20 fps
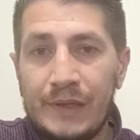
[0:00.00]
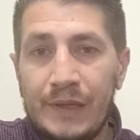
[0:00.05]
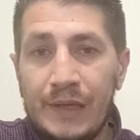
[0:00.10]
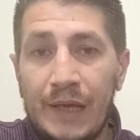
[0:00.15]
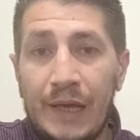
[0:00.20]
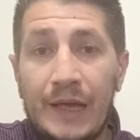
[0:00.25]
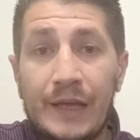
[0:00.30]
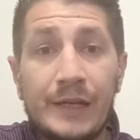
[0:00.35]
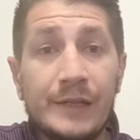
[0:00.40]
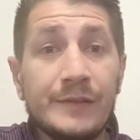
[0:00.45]

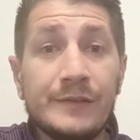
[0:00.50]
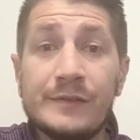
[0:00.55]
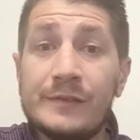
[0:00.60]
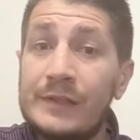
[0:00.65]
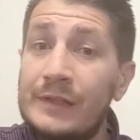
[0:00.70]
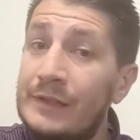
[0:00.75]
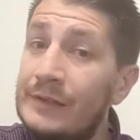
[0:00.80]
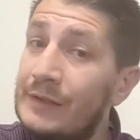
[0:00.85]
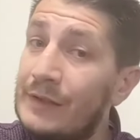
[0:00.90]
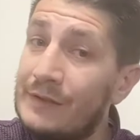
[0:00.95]
and it
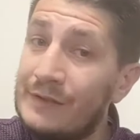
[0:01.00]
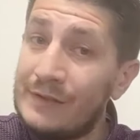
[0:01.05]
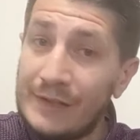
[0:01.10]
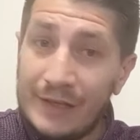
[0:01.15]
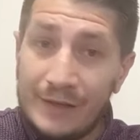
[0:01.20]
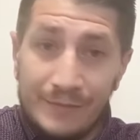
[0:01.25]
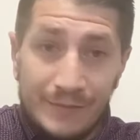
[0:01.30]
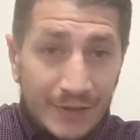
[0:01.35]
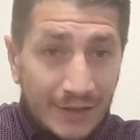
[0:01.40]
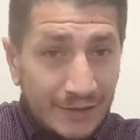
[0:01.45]
still doesn't
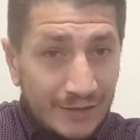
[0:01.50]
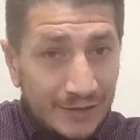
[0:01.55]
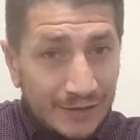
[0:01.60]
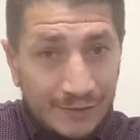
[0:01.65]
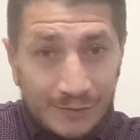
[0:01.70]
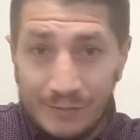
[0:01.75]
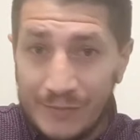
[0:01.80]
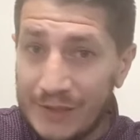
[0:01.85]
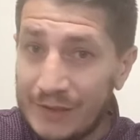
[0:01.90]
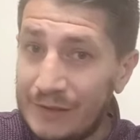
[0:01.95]
have
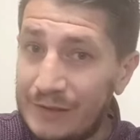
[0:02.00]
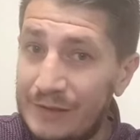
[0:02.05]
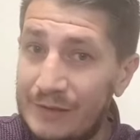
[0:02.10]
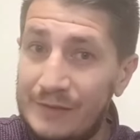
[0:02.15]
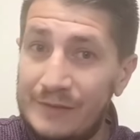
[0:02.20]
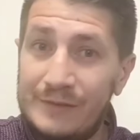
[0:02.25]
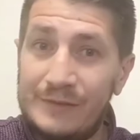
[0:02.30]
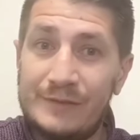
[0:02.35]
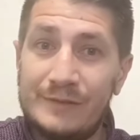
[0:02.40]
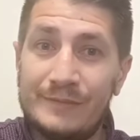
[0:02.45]
900
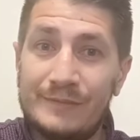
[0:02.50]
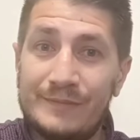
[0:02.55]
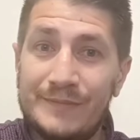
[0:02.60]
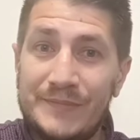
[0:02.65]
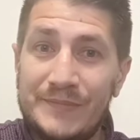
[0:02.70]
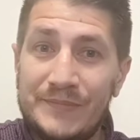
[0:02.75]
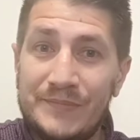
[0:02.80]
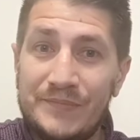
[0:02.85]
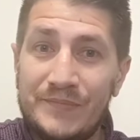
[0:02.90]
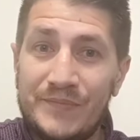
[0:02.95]
megahertz.
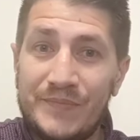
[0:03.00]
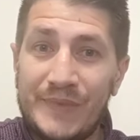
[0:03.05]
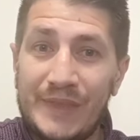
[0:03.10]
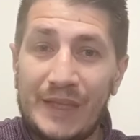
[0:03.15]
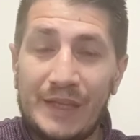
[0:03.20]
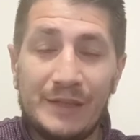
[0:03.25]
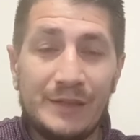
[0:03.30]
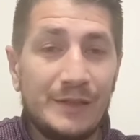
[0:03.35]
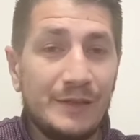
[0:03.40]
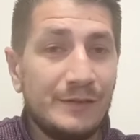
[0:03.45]

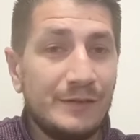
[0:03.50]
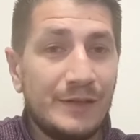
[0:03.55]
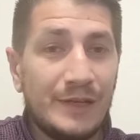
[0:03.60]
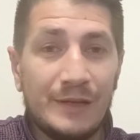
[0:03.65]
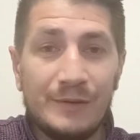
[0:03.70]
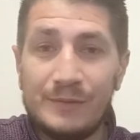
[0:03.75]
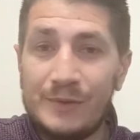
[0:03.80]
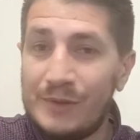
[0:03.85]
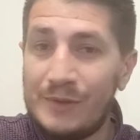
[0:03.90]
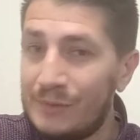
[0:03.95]
It doesn't
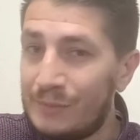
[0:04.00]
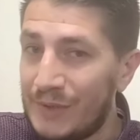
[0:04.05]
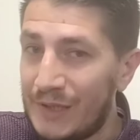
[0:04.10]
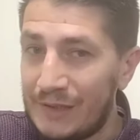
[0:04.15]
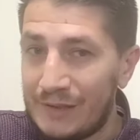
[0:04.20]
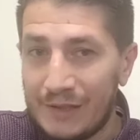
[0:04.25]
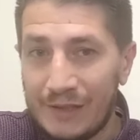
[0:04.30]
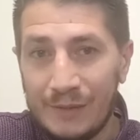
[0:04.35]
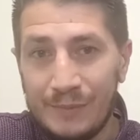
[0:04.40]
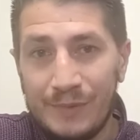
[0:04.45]
have dual
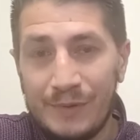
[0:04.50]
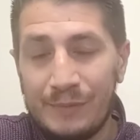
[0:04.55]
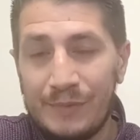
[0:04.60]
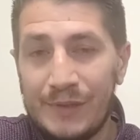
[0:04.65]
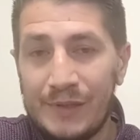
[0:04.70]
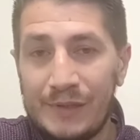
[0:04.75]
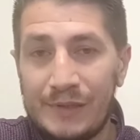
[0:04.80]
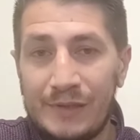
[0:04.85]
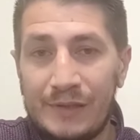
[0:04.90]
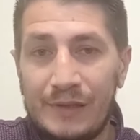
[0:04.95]
band
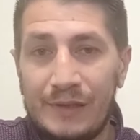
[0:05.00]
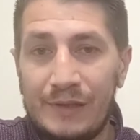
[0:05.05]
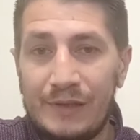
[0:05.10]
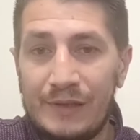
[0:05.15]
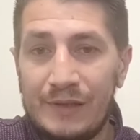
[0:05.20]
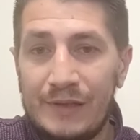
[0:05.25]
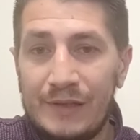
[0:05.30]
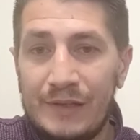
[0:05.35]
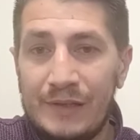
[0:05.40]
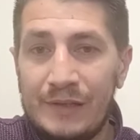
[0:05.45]
capability.
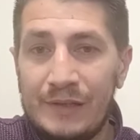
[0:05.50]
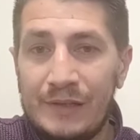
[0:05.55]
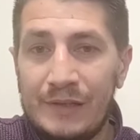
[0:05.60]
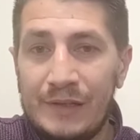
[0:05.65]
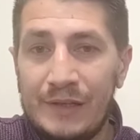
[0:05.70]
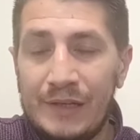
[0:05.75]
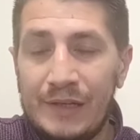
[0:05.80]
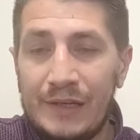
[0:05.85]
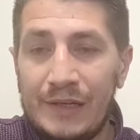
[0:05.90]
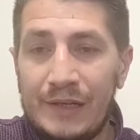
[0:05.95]

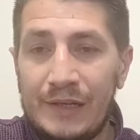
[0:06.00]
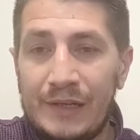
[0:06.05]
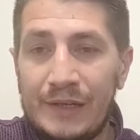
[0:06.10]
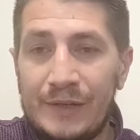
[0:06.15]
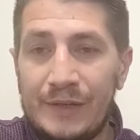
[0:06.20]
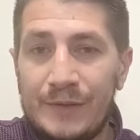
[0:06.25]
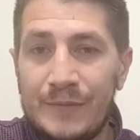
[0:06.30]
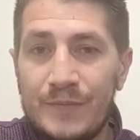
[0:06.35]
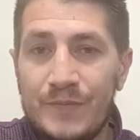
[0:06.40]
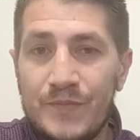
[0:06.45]

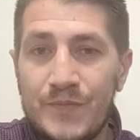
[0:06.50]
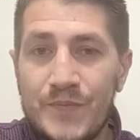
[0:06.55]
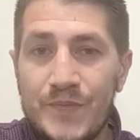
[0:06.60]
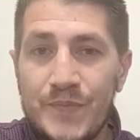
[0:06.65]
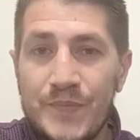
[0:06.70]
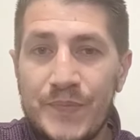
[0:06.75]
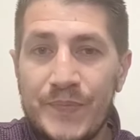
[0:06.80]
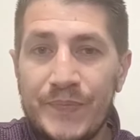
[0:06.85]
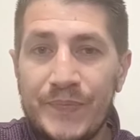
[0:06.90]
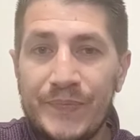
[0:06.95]
And
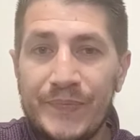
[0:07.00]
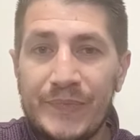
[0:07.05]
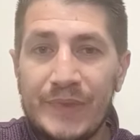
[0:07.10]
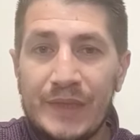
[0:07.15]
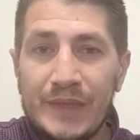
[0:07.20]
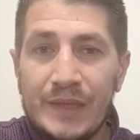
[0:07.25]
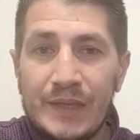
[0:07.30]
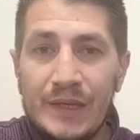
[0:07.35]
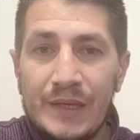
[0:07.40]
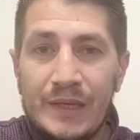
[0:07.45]

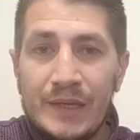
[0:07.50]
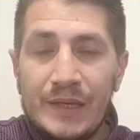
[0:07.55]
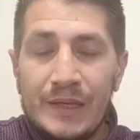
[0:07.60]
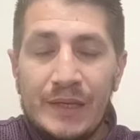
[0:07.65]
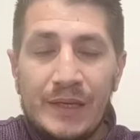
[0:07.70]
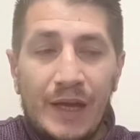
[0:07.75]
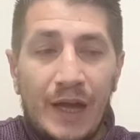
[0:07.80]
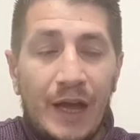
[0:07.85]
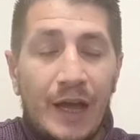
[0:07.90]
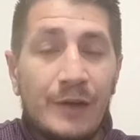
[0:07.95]

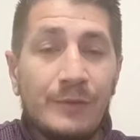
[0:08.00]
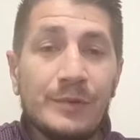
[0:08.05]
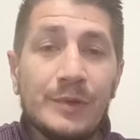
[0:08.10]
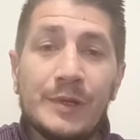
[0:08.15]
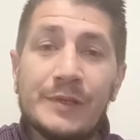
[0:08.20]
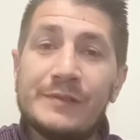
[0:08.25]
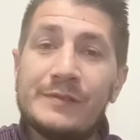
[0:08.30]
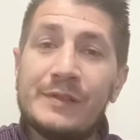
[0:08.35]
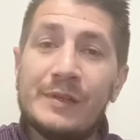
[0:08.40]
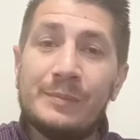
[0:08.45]
I've
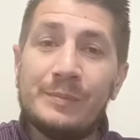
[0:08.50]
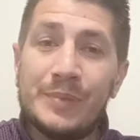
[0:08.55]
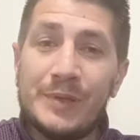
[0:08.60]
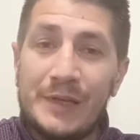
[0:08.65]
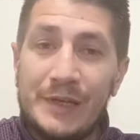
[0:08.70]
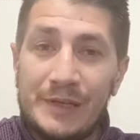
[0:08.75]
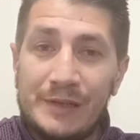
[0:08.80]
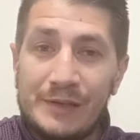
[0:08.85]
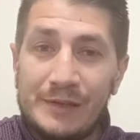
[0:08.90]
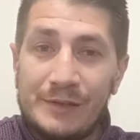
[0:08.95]
lost a
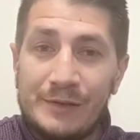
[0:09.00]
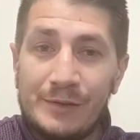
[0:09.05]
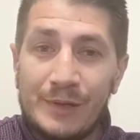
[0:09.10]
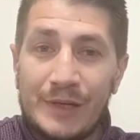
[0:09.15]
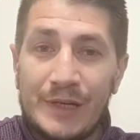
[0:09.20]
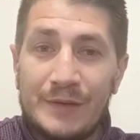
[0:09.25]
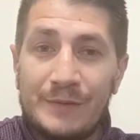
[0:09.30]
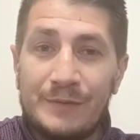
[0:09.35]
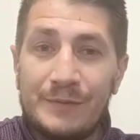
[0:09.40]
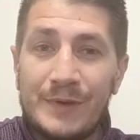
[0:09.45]
plane to an
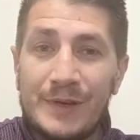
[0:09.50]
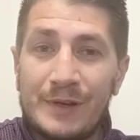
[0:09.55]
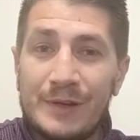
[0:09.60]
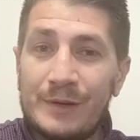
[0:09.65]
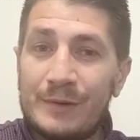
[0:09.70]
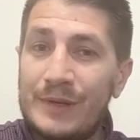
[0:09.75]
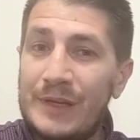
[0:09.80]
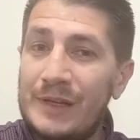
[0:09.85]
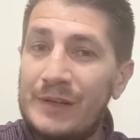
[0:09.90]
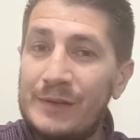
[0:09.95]
inferior
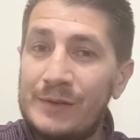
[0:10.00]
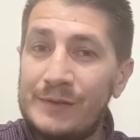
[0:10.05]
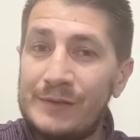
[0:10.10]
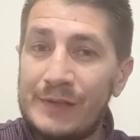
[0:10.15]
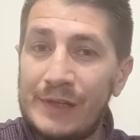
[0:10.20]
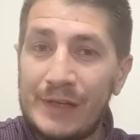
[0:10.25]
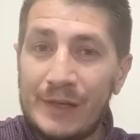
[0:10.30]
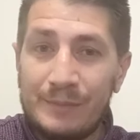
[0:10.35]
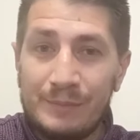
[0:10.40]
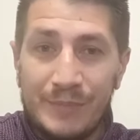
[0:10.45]
radio
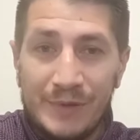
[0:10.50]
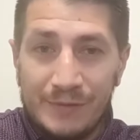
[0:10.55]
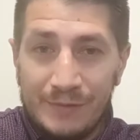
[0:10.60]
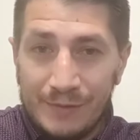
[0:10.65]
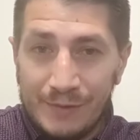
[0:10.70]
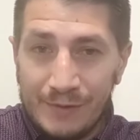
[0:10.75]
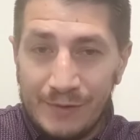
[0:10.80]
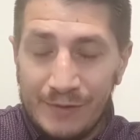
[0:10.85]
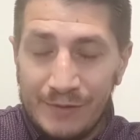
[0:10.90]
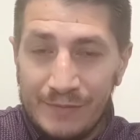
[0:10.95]
setup
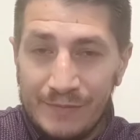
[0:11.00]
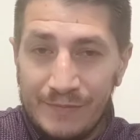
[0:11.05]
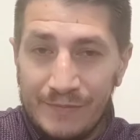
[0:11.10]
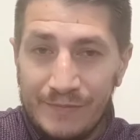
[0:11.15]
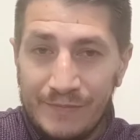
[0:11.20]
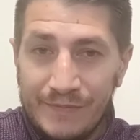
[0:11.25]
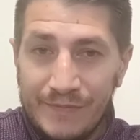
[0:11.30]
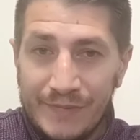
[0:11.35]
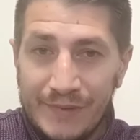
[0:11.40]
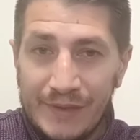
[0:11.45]
before,
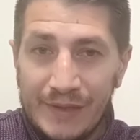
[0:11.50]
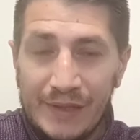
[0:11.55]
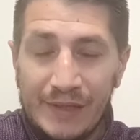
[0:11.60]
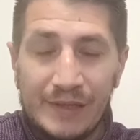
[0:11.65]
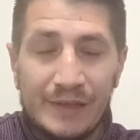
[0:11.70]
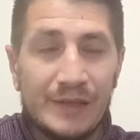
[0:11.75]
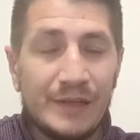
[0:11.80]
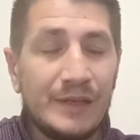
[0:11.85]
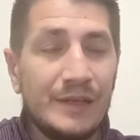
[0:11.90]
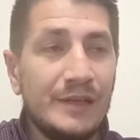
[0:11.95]

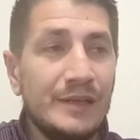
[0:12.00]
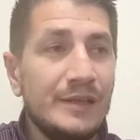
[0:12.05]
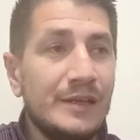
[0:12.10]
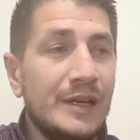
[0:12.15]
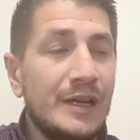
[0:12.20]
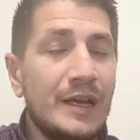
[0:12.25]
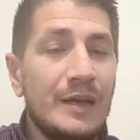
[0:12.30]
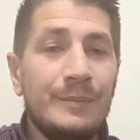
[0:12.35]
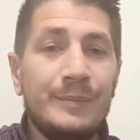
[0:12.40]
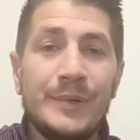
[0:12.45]
and it
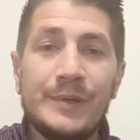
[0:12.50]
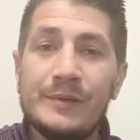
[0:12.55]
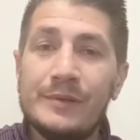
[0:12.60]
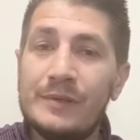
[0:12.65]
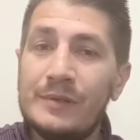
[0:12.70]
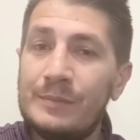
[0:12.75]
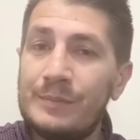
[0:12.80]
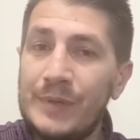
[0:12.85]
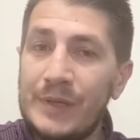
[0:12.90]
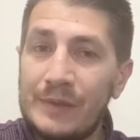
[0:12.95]
happened
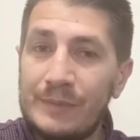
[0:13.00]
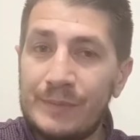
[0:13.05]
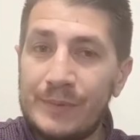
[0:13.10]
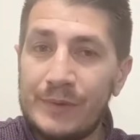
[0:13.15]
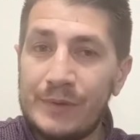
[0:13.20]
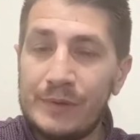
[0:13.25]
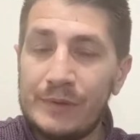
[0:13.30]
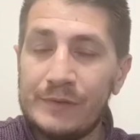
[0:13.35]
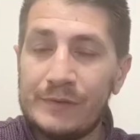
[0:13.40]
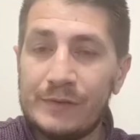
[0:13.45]
to
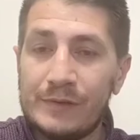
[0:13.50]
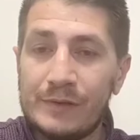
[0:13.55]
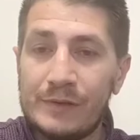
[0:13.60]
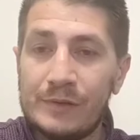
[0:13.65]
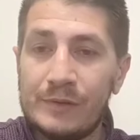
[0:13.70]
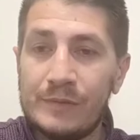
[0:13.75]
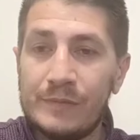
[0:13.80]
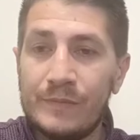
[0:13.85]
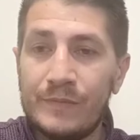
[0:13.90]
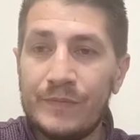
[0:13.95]
people.
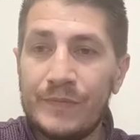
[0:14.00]
So